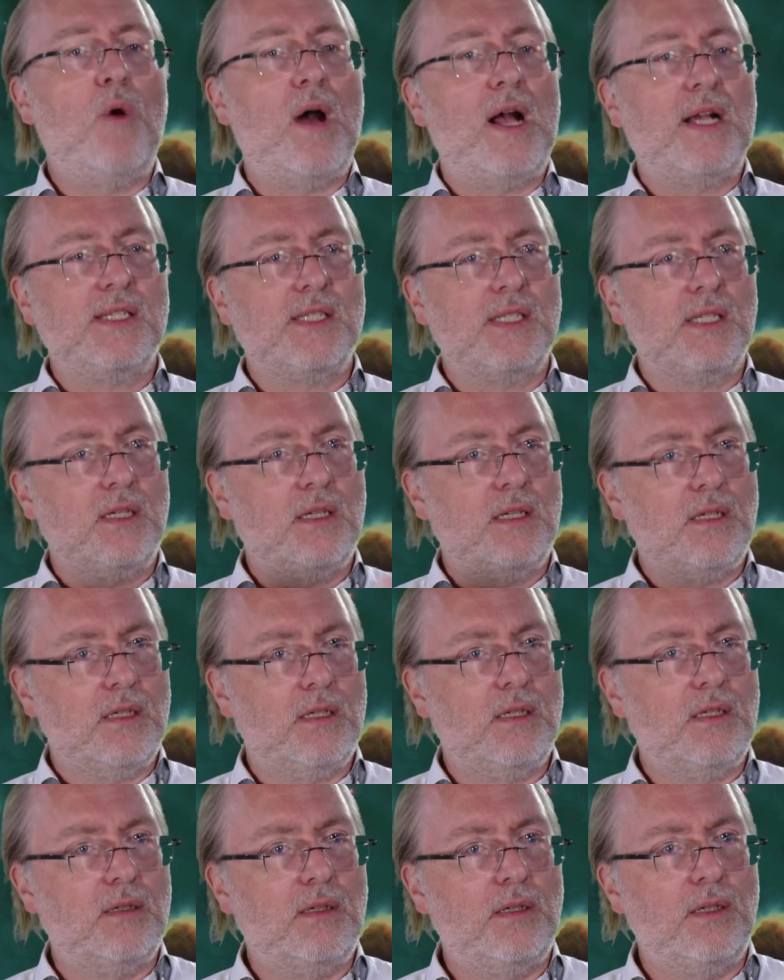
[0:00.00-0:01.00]

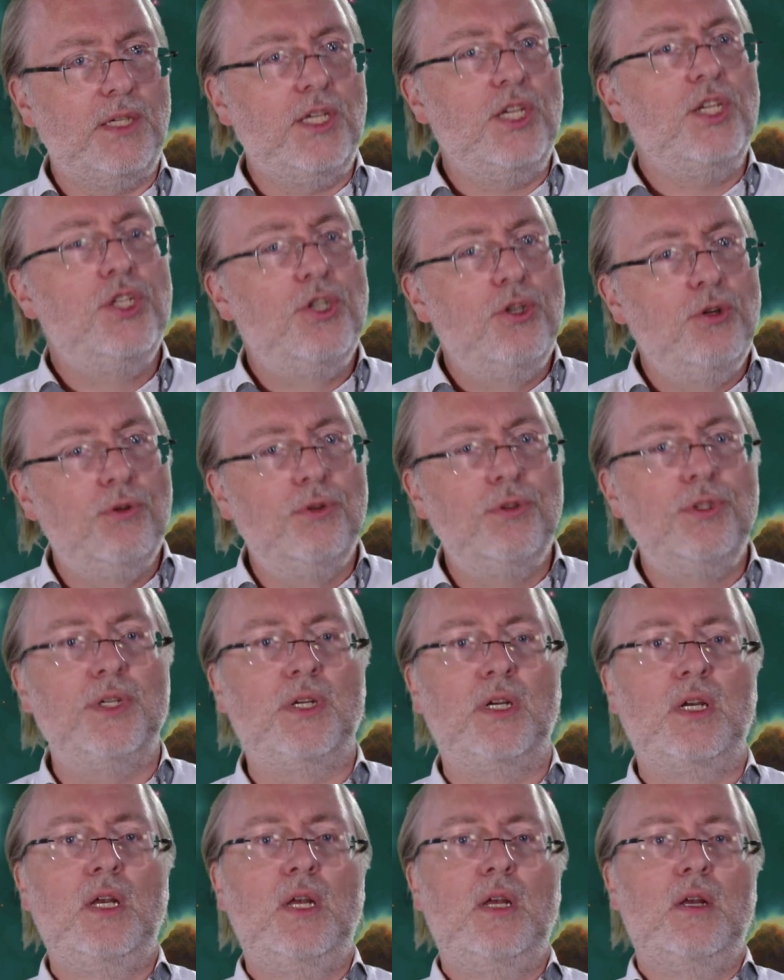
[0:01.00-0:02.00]
was
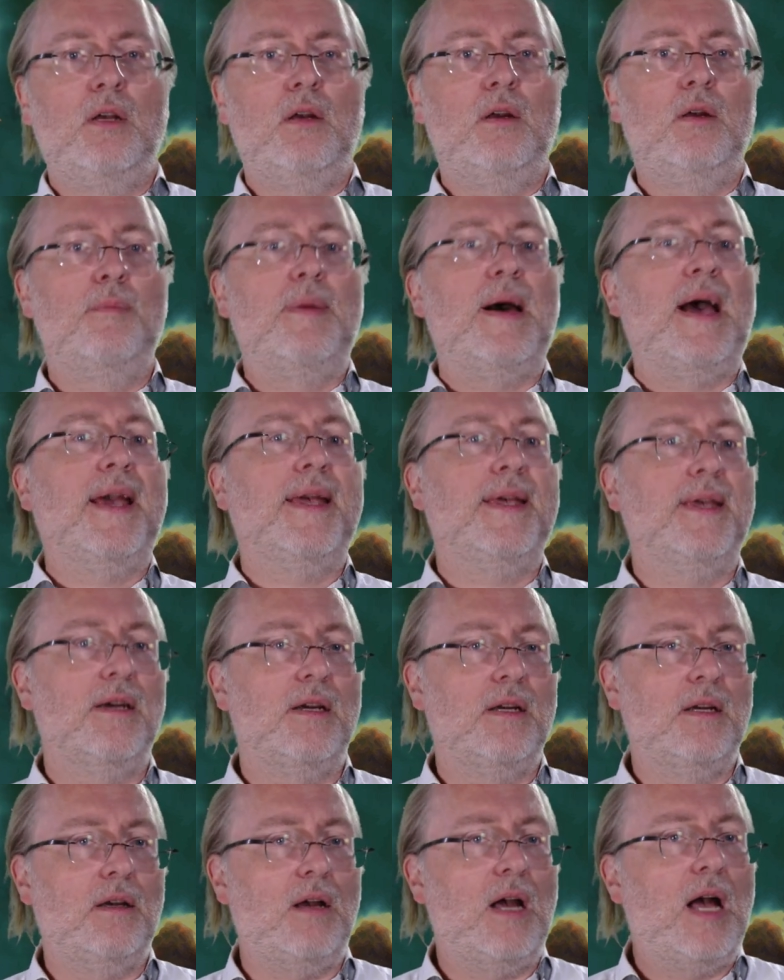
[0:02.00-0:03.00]
issued by
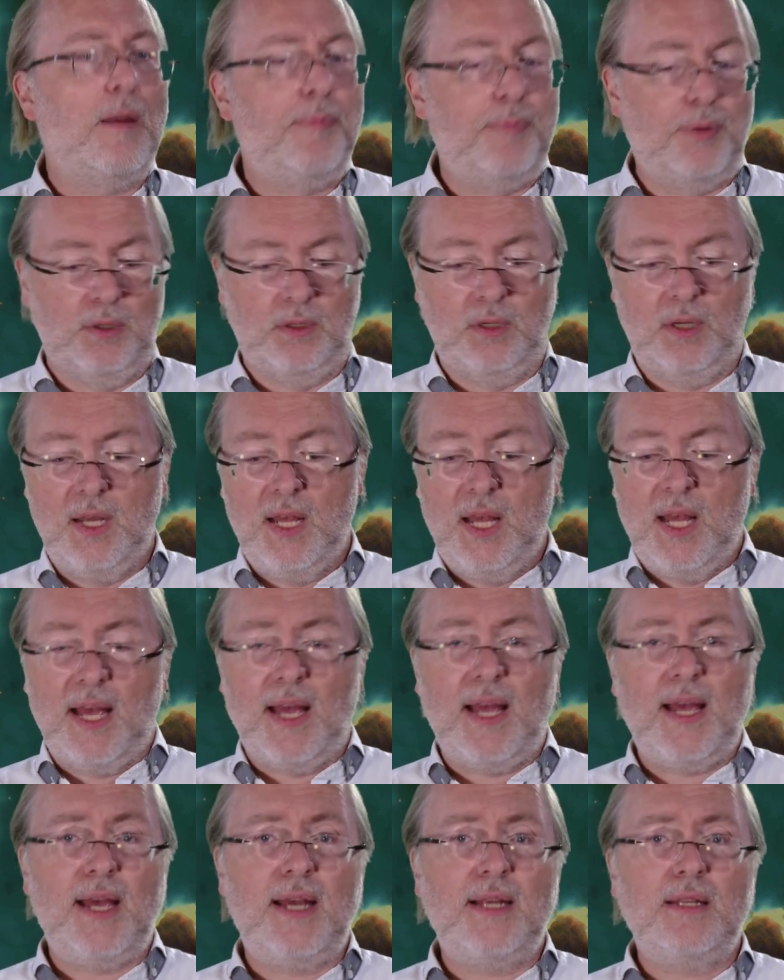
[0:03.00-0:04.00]
Apple.
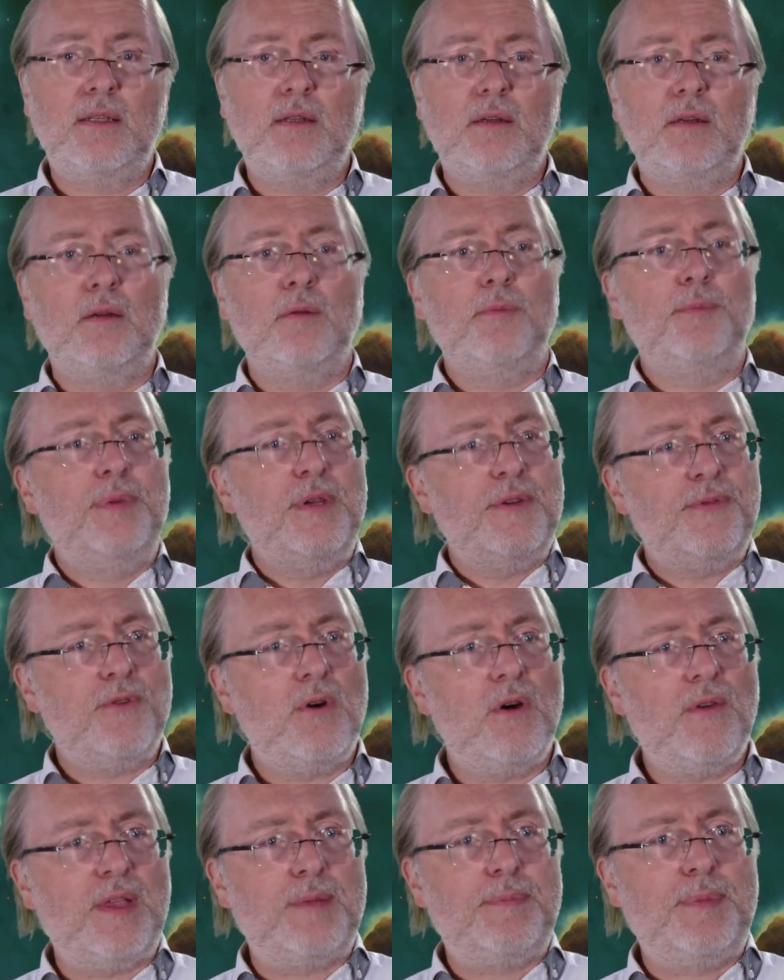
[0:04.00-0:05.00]
And
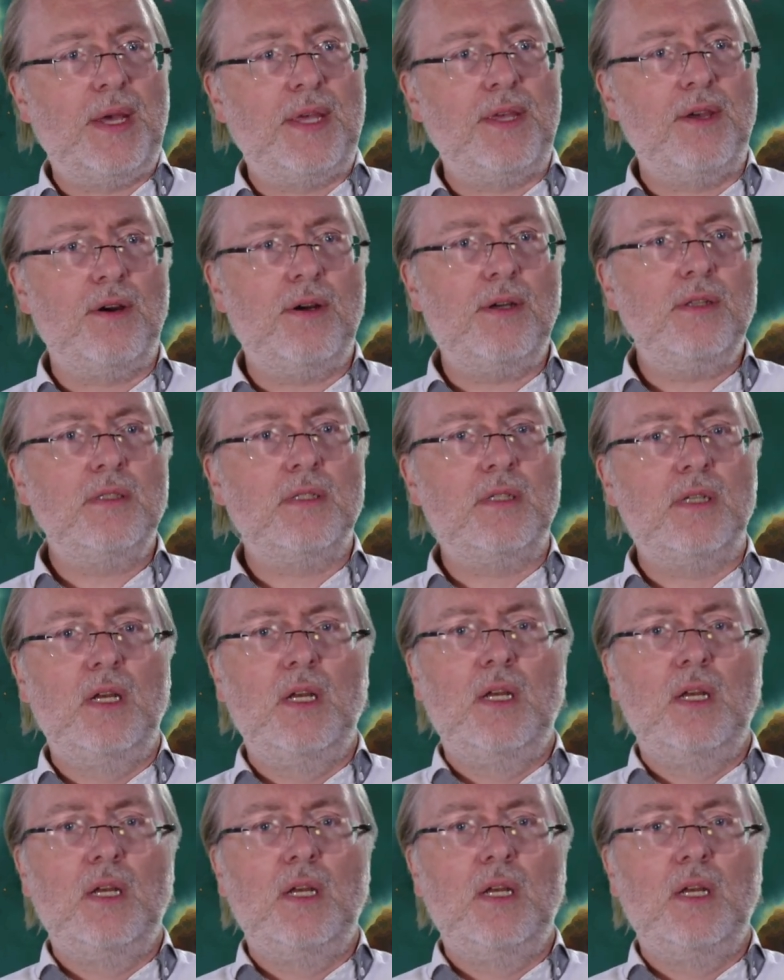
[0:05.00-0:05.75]
before that period,